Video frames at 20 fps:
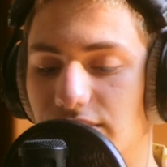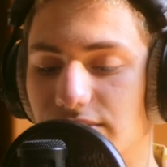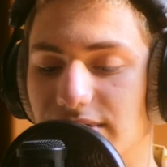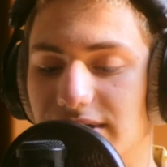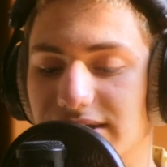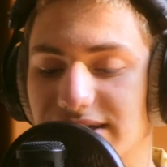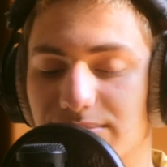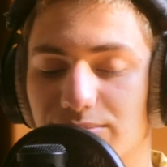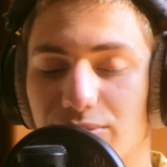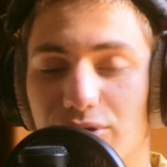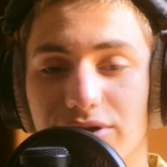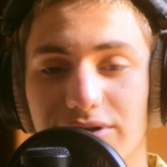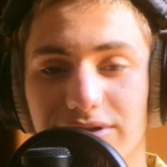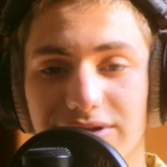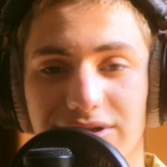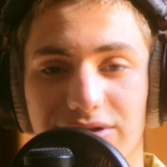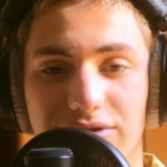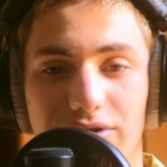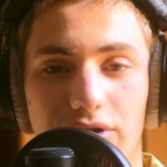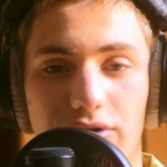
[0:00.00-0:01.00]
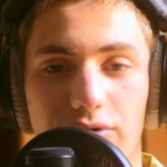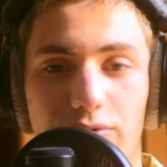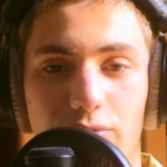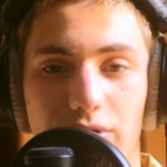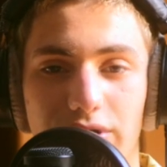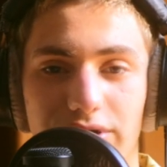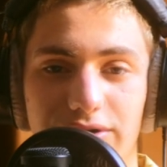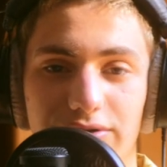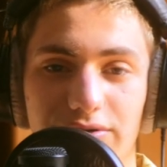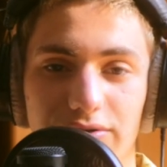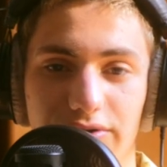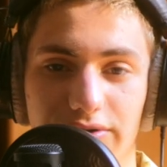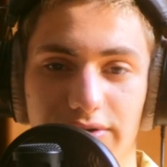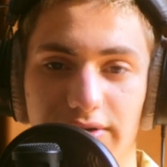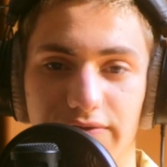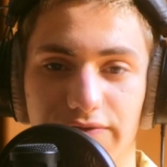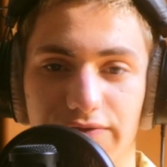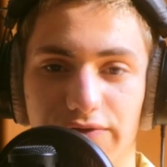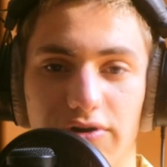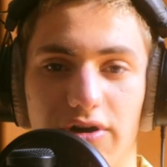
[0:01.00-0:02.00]
So it's important to know what you're
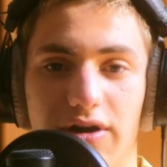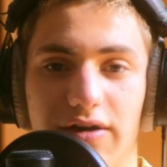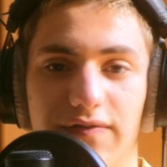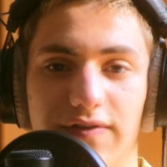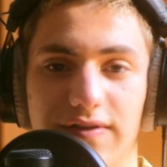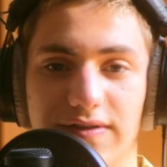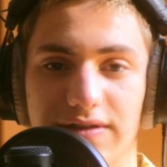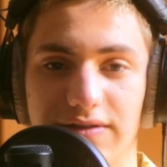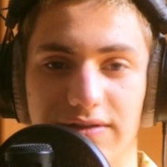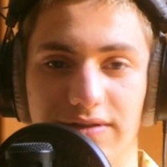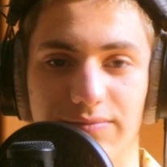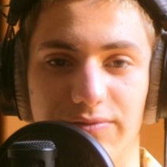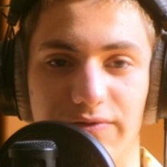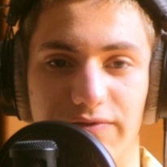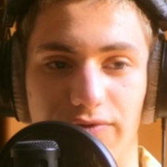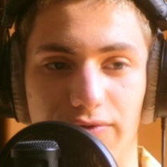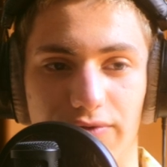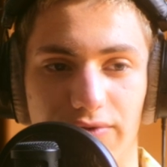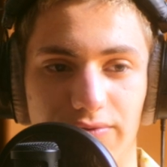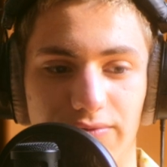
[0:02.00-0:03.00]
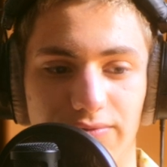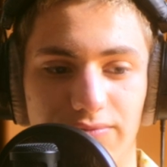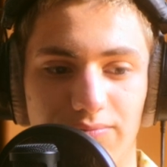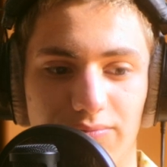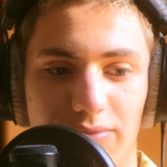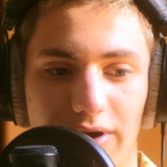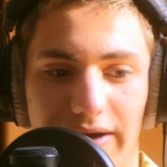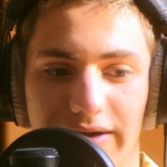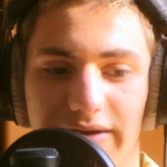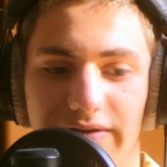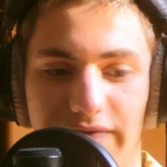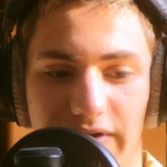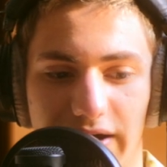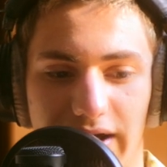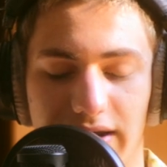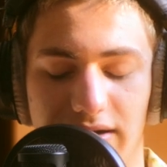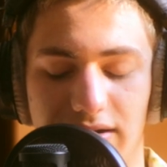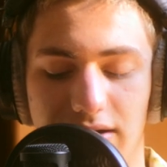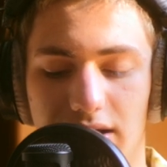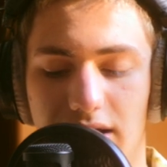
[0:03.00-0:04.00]
looking for, obviously, before you buy a
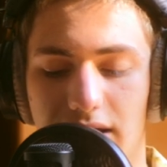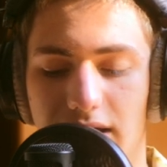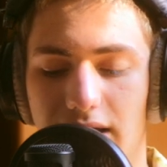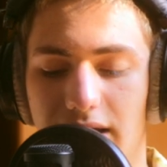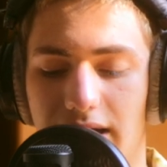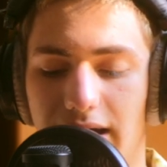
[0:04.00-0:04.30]
van.